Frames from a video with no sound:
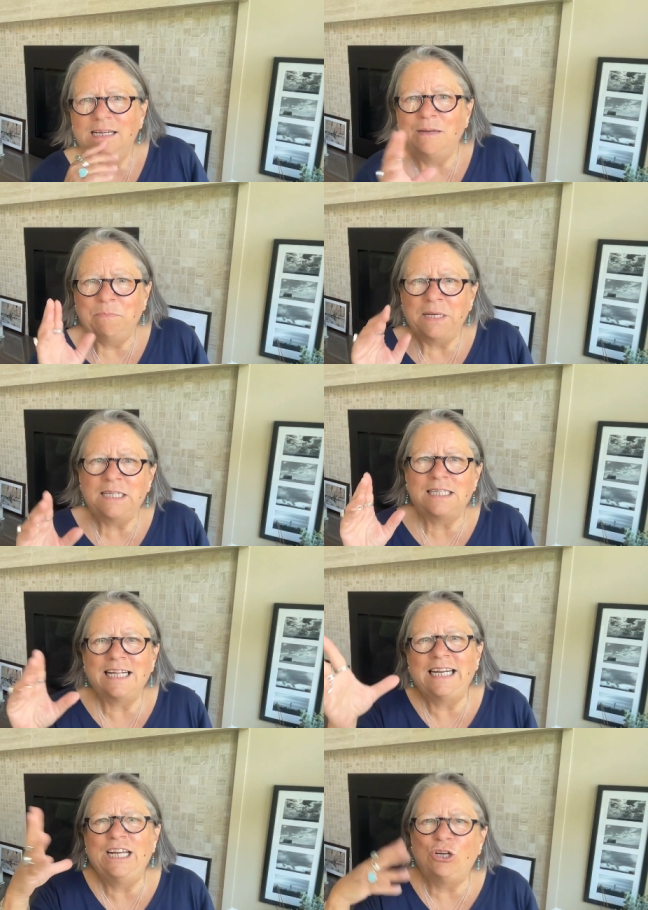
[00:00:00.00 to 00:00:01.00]
I'm pissed
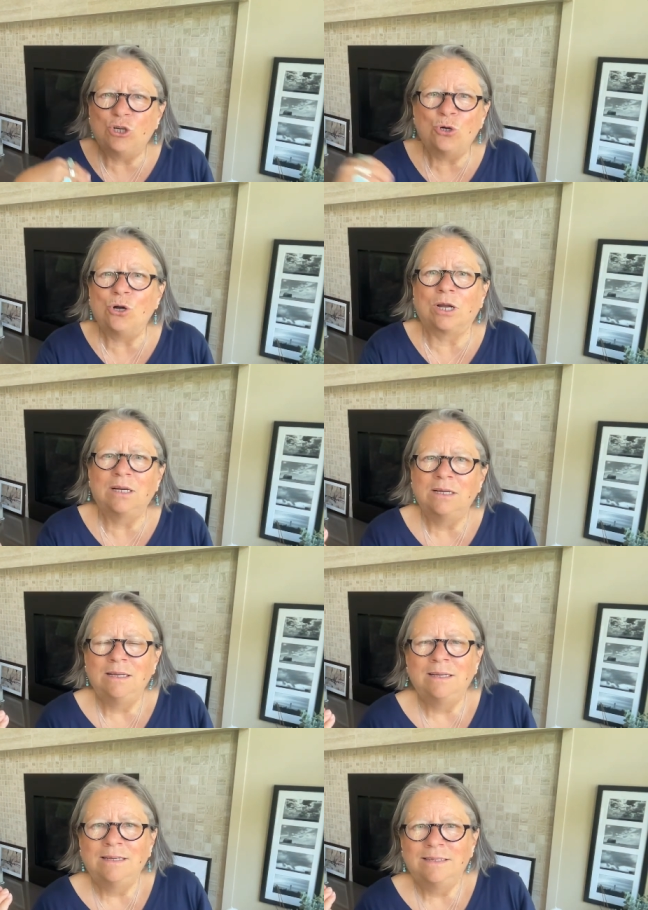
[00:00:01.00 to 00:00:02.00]
that he took
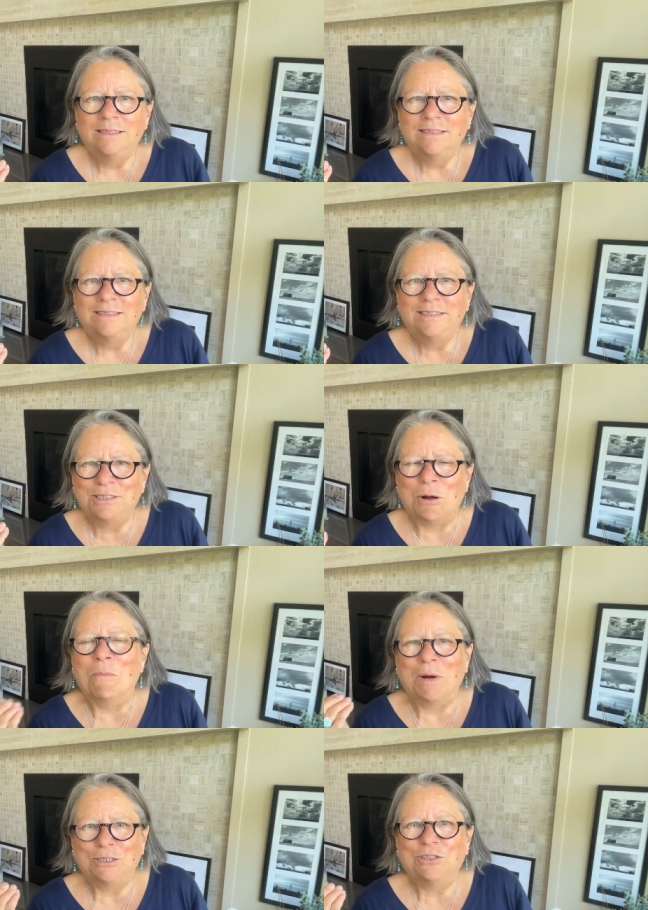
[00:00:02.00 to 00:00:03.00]
so
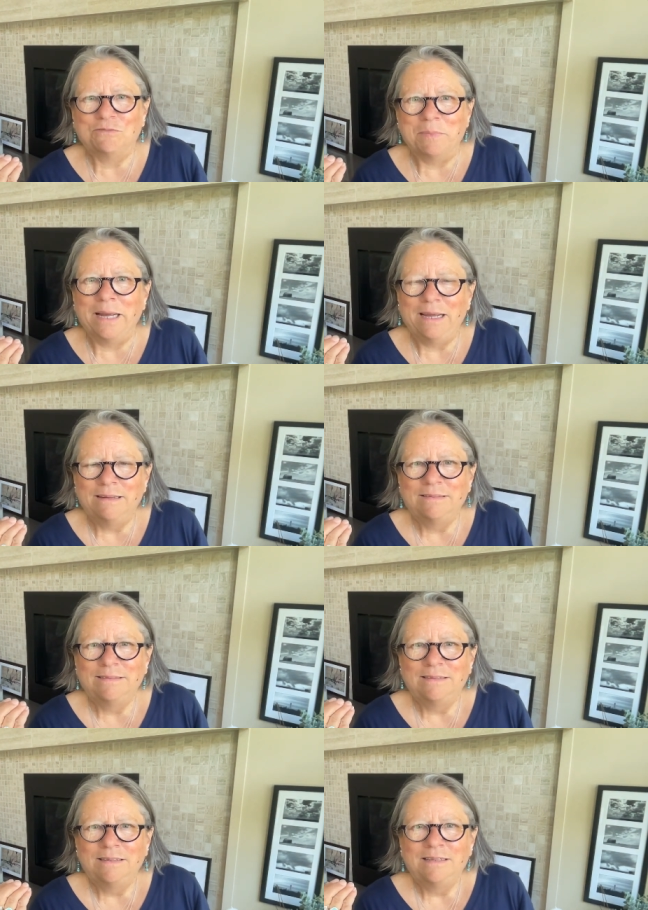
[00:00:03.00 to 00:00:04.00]
much of me.
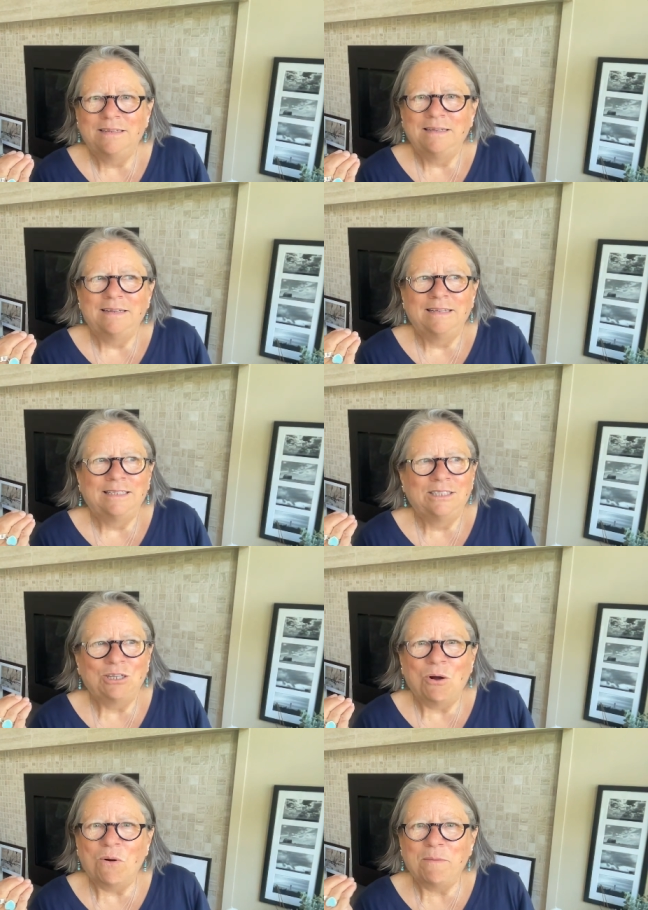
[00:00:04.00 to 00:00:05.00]

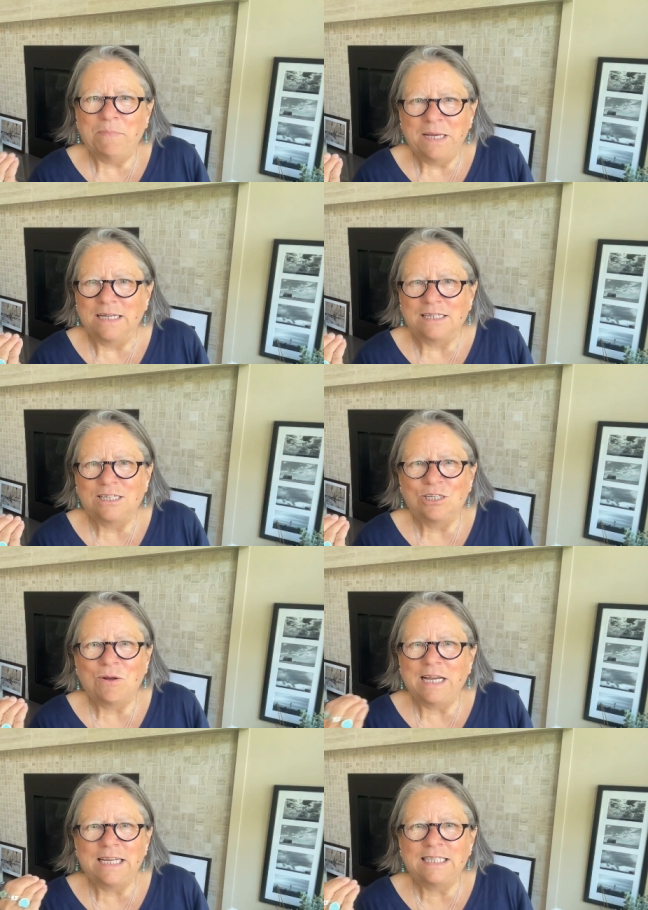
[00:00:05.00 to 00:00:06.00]
So I'm pissed. So
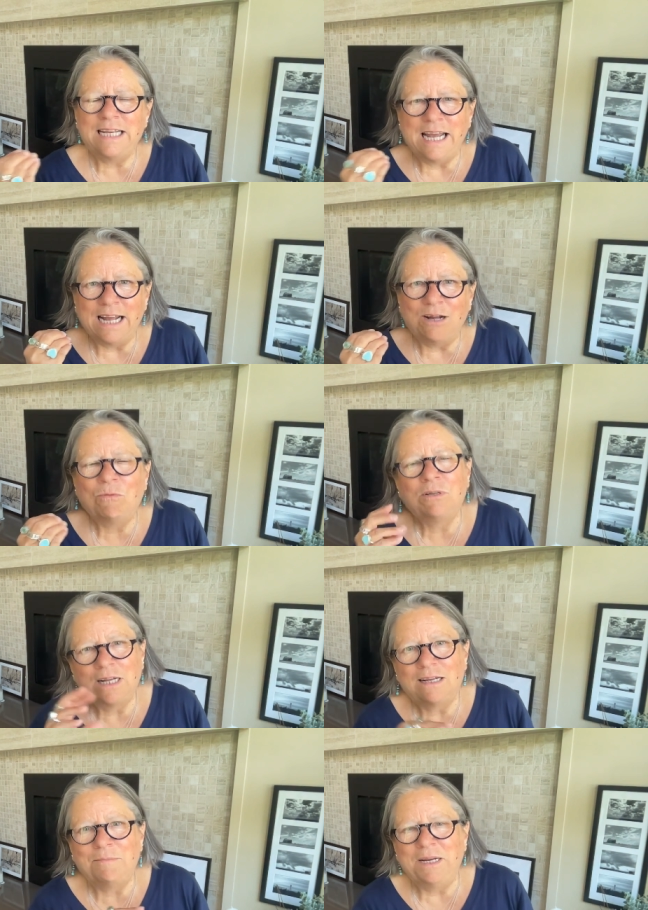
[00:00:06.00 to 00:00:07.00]
I guess the ant. Well,
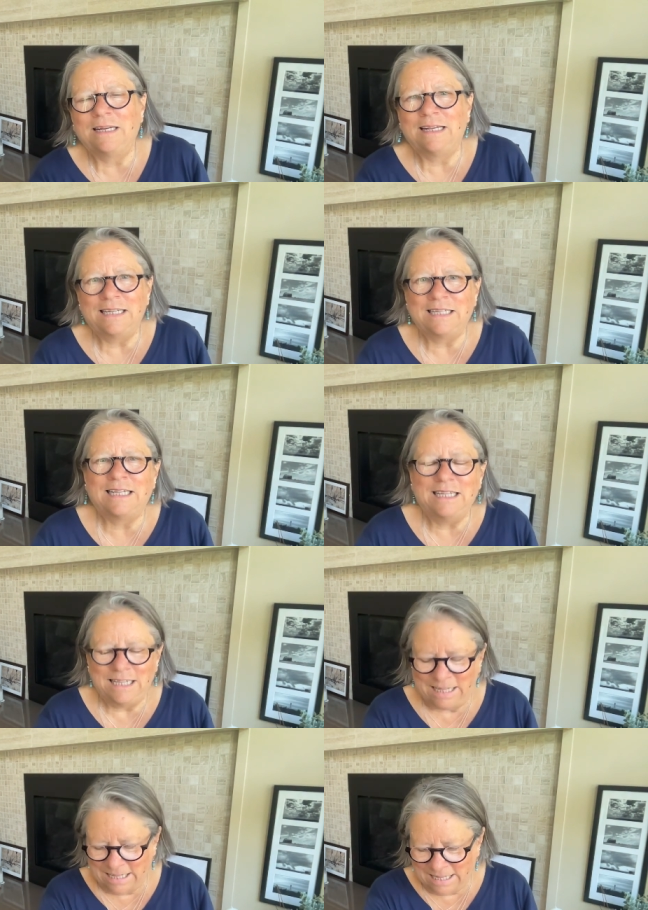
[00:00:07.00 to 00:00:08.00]
I mean, th
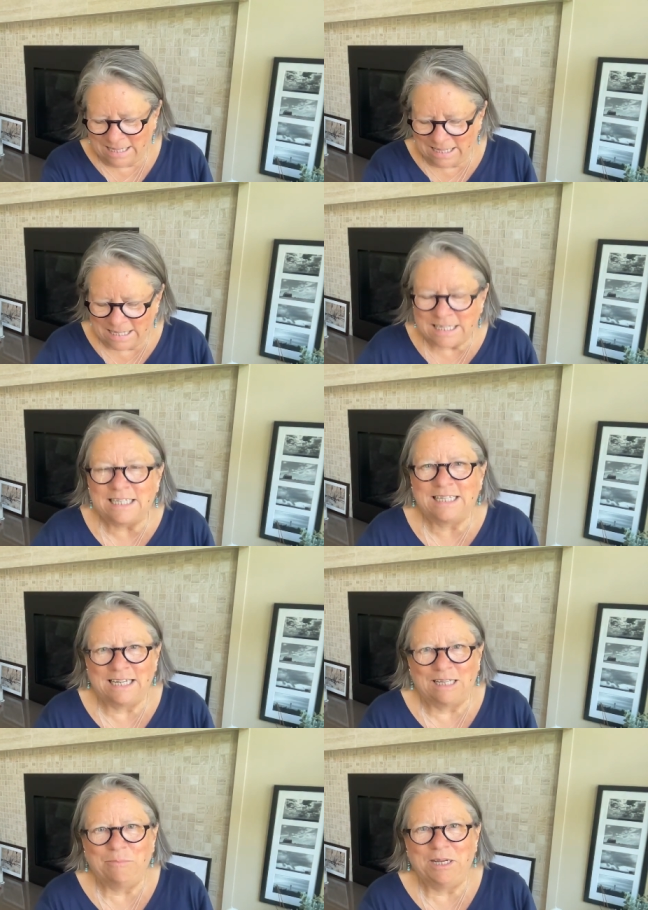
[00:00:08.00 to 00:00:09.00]
th this is
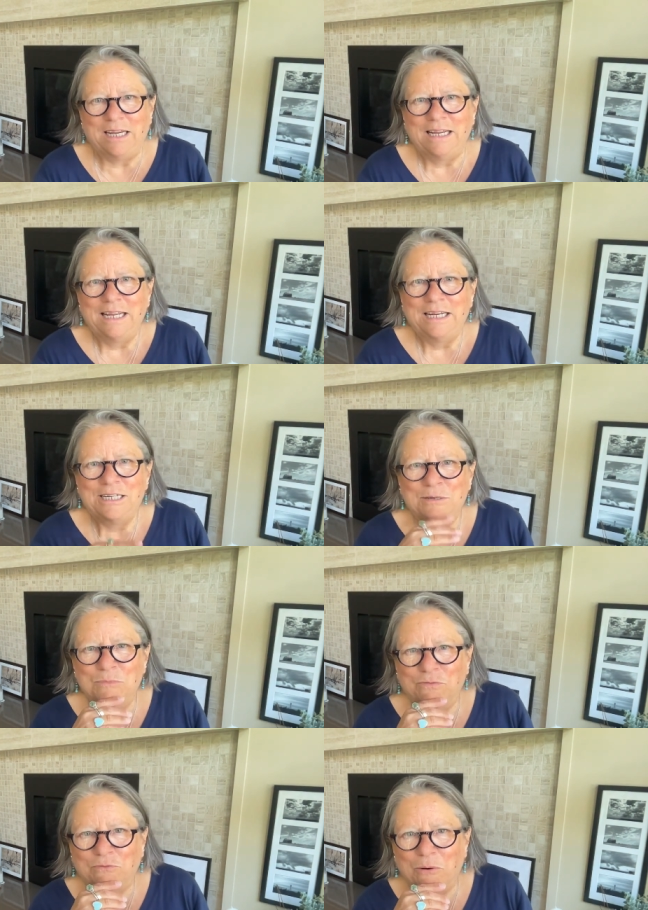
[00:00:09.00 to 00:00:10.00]
telling me to
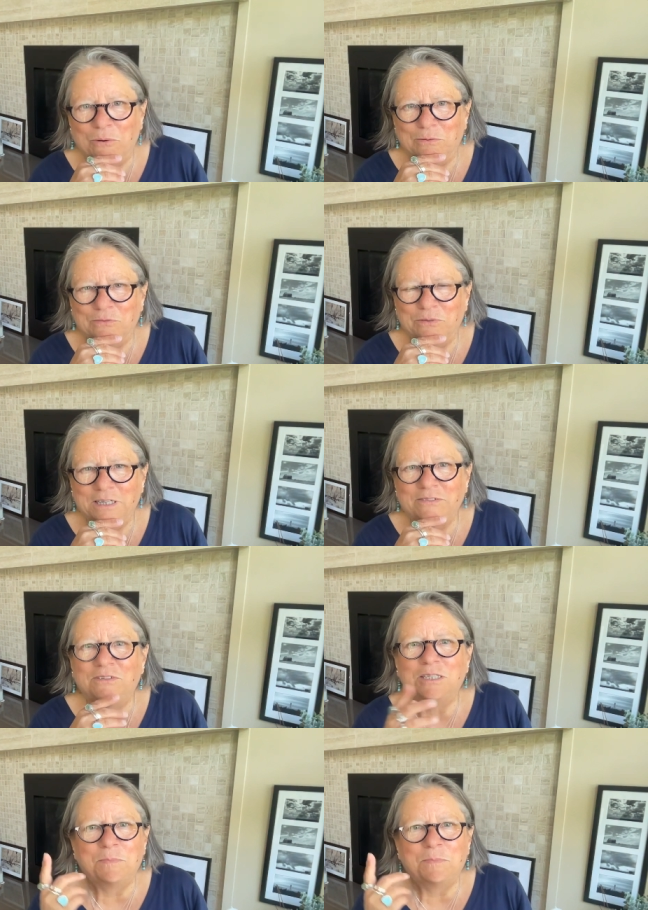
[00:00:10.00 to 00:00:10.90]
move forward with forgiveness.